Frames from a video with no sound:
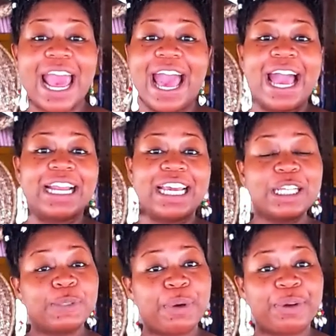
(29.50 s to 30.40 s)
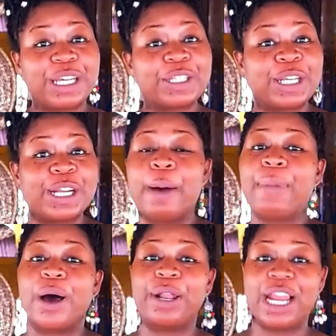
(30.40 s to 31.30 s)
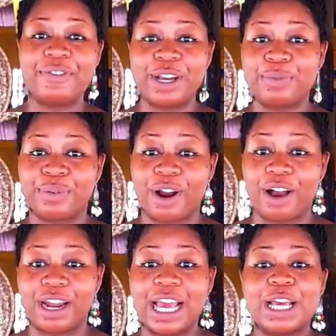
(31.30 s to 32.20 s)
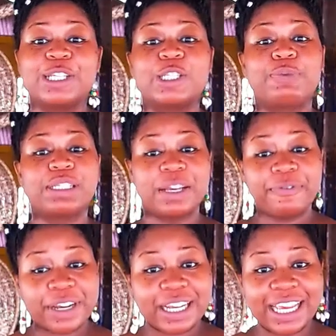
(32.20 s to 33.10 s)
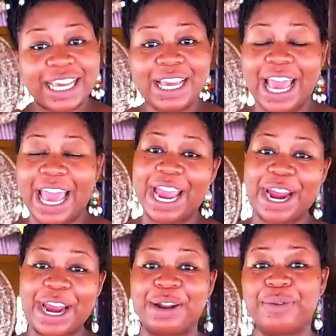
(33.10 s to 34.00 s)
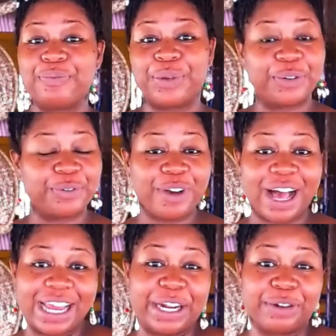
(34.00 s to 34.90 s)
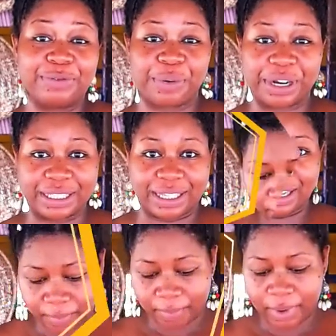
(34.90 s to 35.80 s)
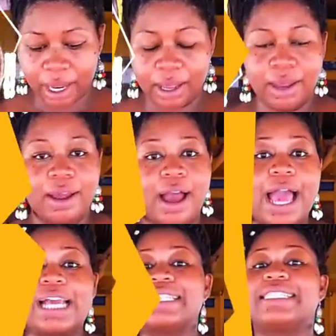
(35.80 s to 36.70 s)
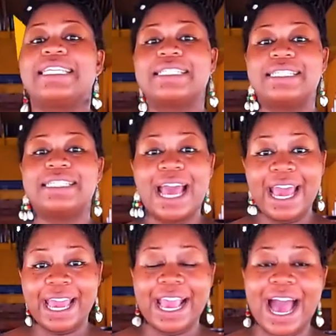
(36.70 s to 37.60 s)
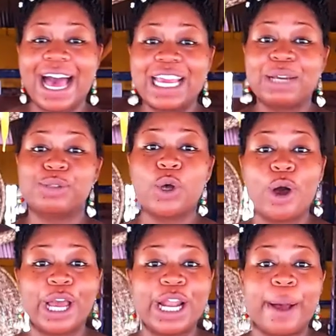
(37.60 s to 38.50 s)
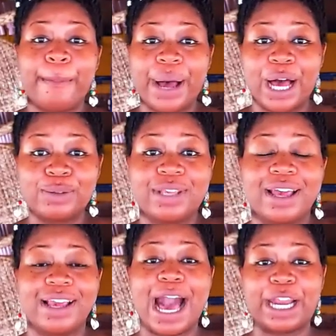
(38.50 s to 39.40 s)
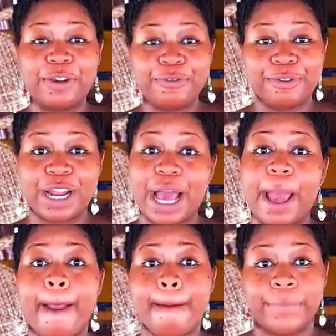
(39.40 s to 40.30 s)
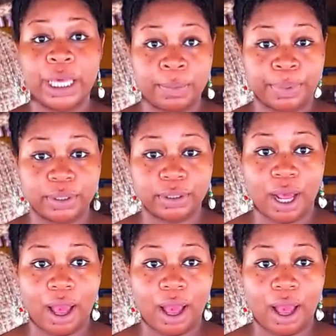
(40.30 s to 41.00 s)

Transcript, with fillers: and inspiration about living abroad, specifically here in the beautiful island of Roatan. And today I am talking about Garifuna people.